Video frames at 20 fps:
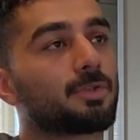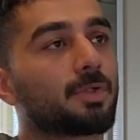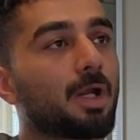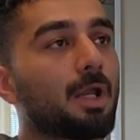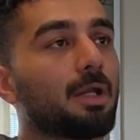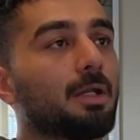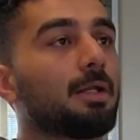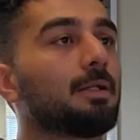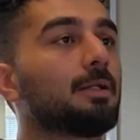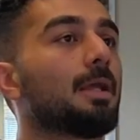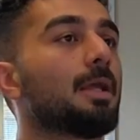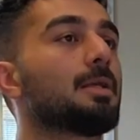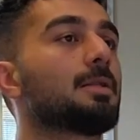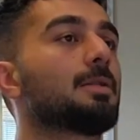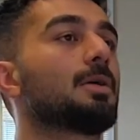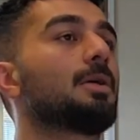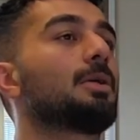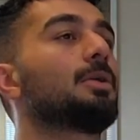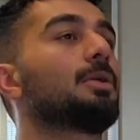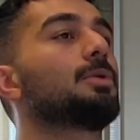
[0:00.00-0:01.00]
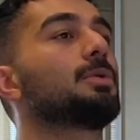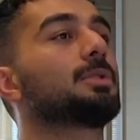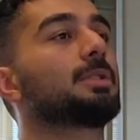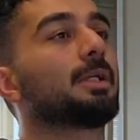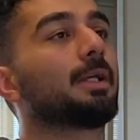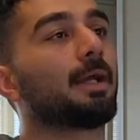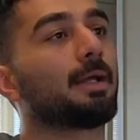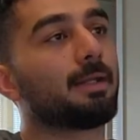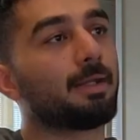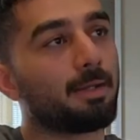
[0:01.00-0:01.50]
training data
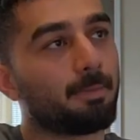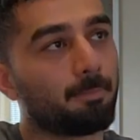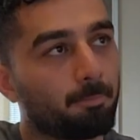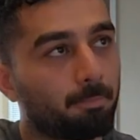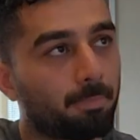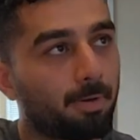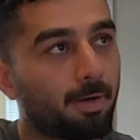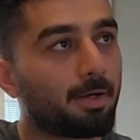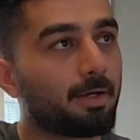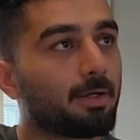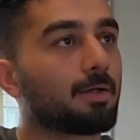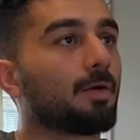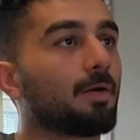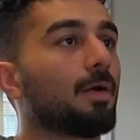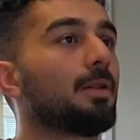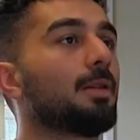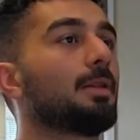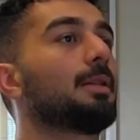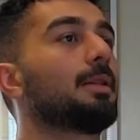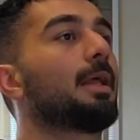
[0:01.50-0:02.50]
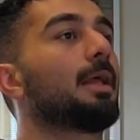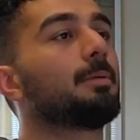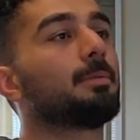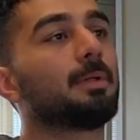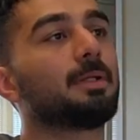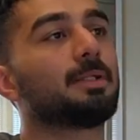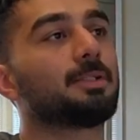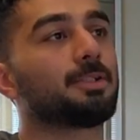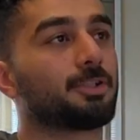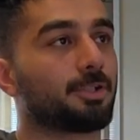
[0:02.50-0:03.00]
using an empirical
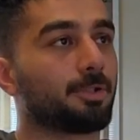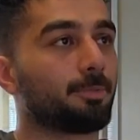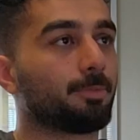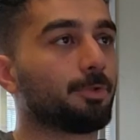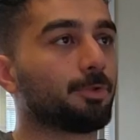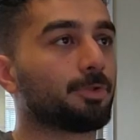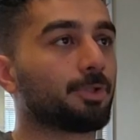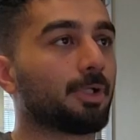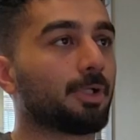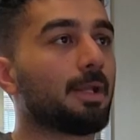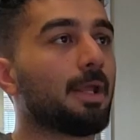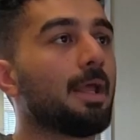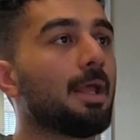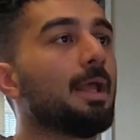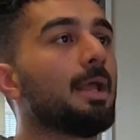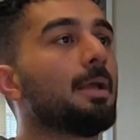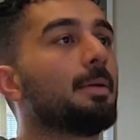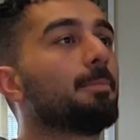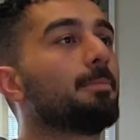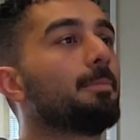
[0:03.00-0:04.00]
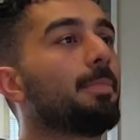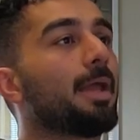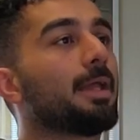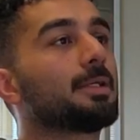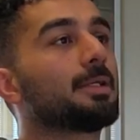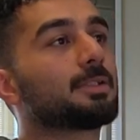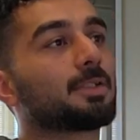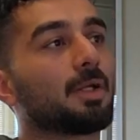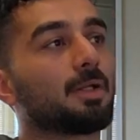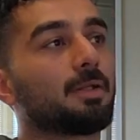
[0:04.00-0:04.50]
label distribution
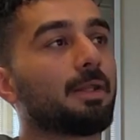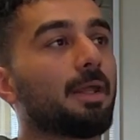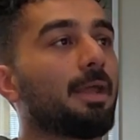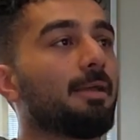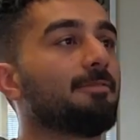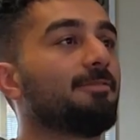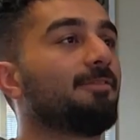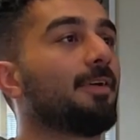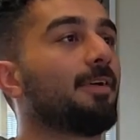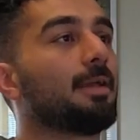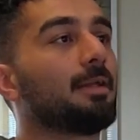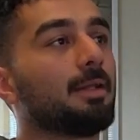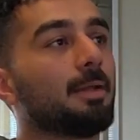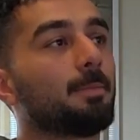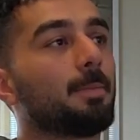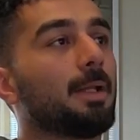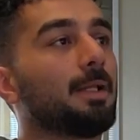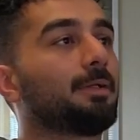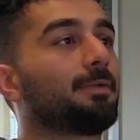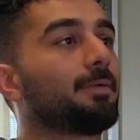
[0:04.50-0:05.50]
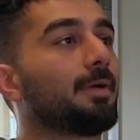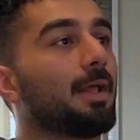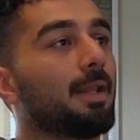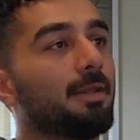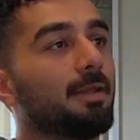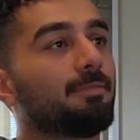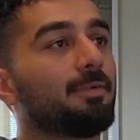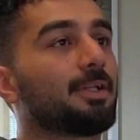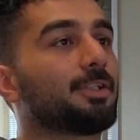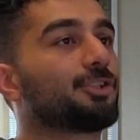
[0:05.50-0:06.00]
based on the available
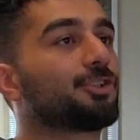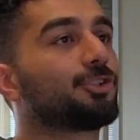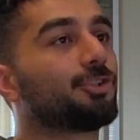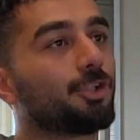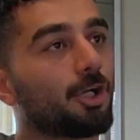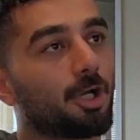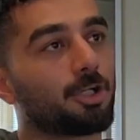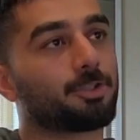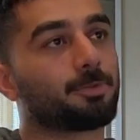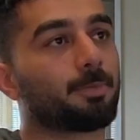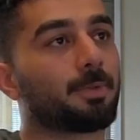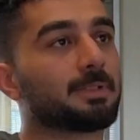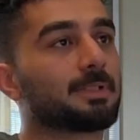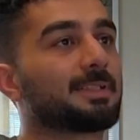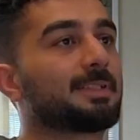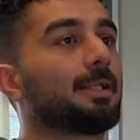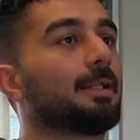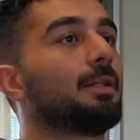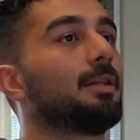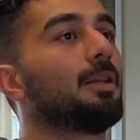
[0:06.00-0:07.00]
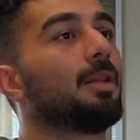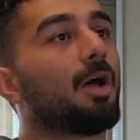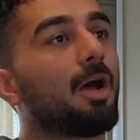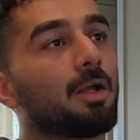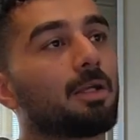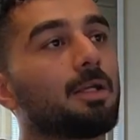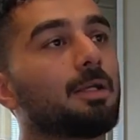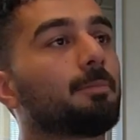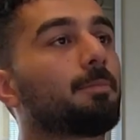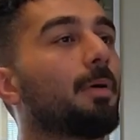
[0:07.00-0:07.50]
relevance judgments. The
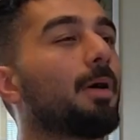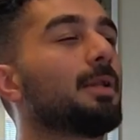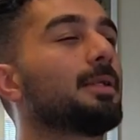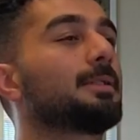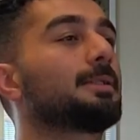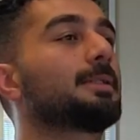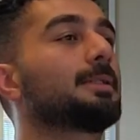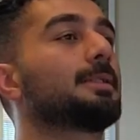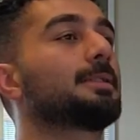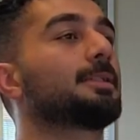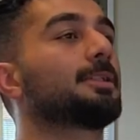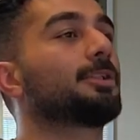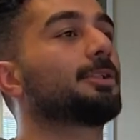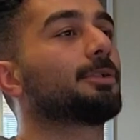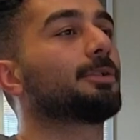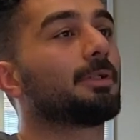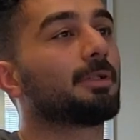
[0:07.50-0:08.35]
logging policy is